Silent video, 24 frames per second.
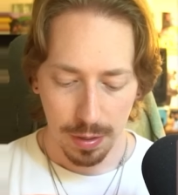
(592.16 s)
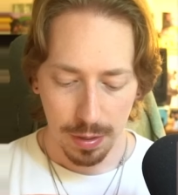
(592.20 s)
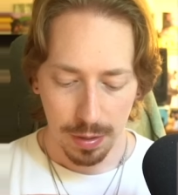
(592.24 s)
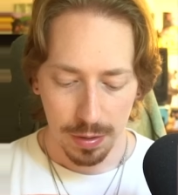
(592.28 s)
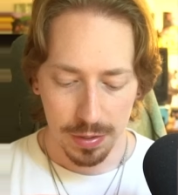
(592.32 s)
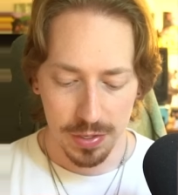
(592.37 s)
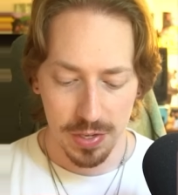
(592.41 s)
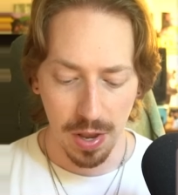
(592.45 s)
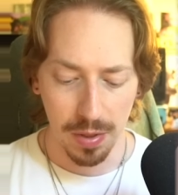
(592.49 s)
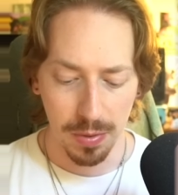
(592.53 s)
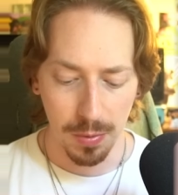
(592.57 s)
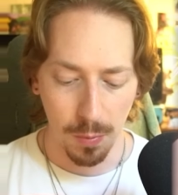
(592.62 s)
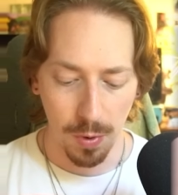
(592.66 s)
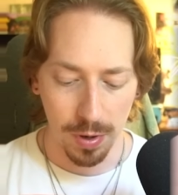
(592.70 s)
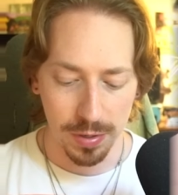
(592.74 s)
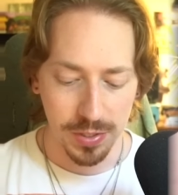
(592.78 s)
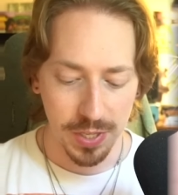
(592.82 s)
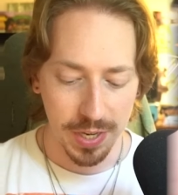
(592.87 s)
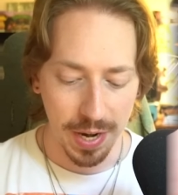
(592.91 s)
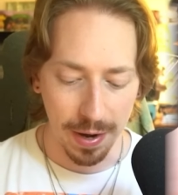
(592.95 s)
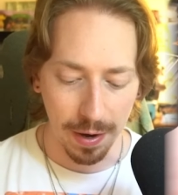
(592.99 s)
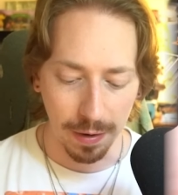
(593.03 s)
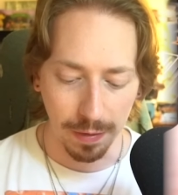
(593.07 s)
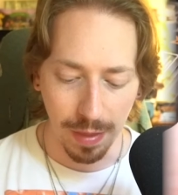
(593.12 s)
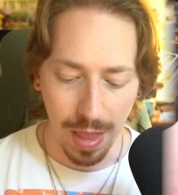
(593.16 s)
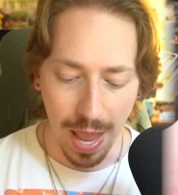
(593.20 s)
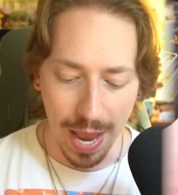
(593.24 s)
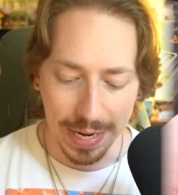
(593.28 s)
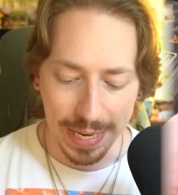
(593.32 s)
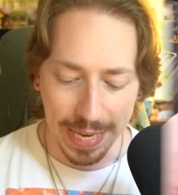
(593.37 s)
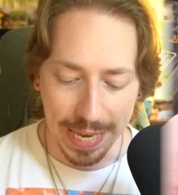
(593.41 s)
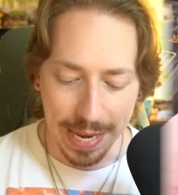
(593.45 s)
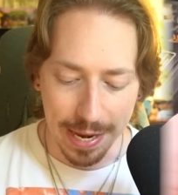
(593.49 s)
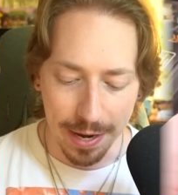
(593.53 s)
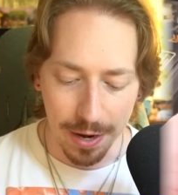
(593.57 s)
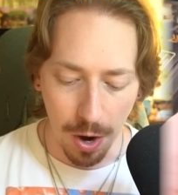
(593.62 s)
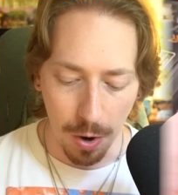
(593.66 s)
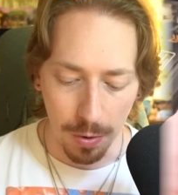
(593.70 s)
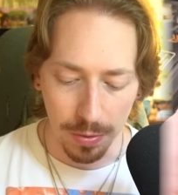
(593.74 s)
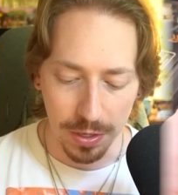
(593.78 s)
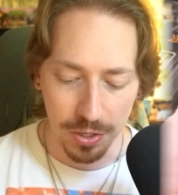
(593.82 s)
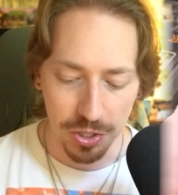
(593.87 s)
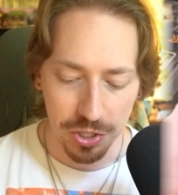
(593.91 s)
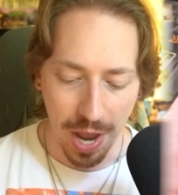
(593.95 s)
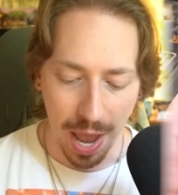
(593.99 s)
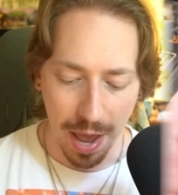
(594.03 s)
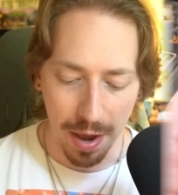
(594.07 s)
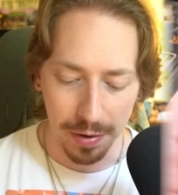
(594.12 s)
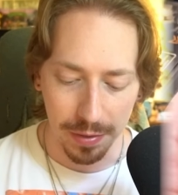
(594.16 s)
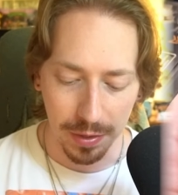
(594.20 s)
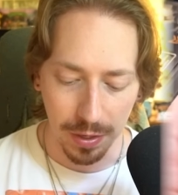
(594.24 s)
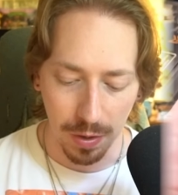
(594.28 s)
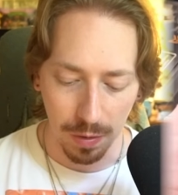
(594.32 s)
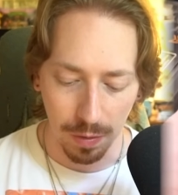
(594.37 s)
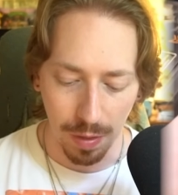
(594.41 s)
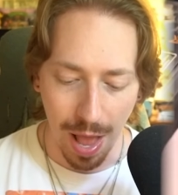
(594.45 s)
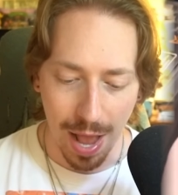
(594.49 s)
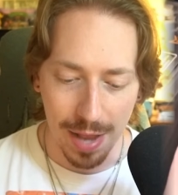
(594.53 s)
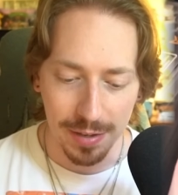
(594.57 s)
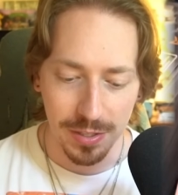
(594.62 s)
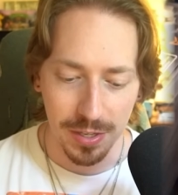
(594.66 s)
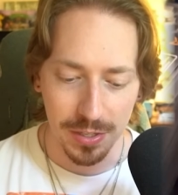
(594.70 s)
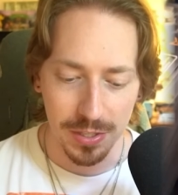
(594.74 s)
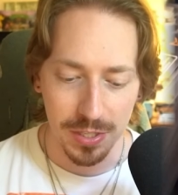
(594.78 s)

There's other ones here like Ico and the Shadow of the Colossus